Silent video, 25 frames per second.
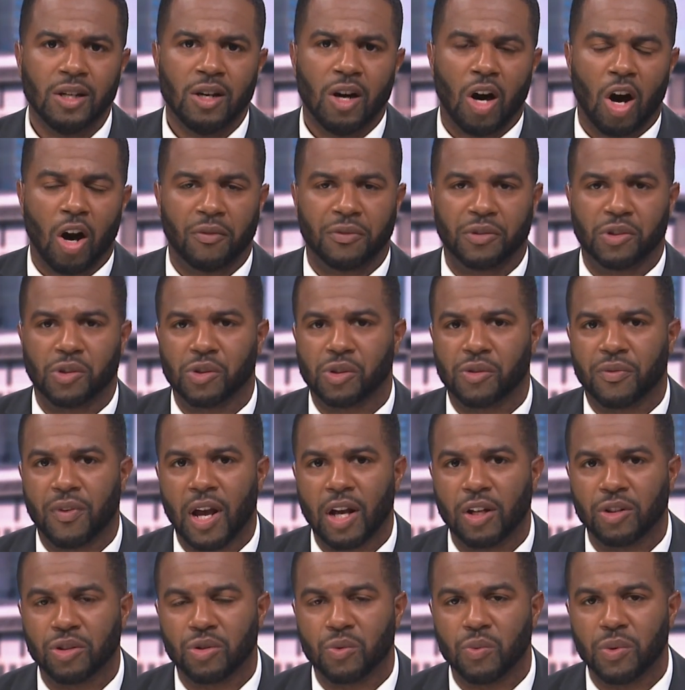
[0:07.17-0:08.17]
Officers
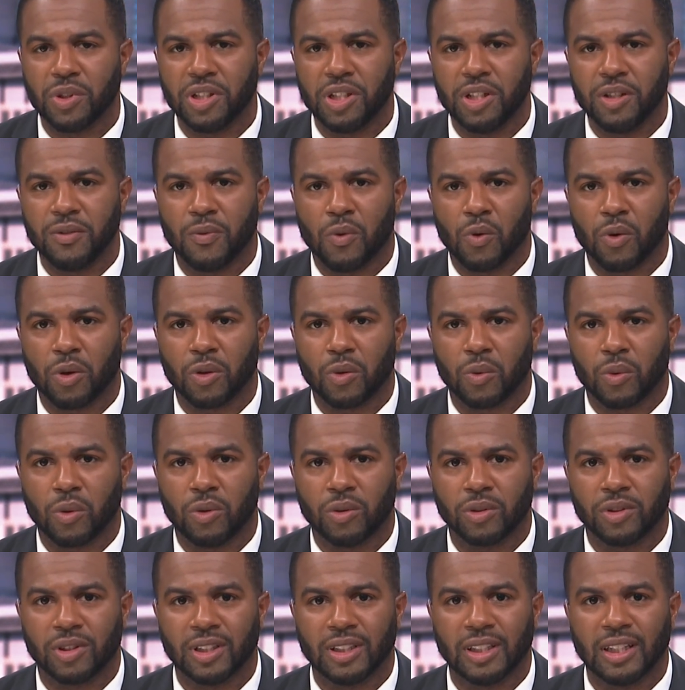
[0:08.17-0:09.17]
found
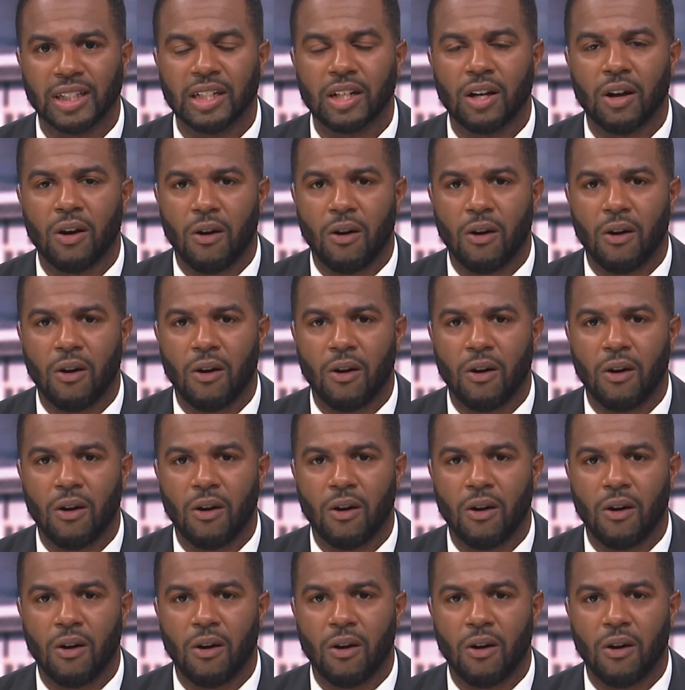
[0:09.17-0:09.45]
twenty-four-year-old Delena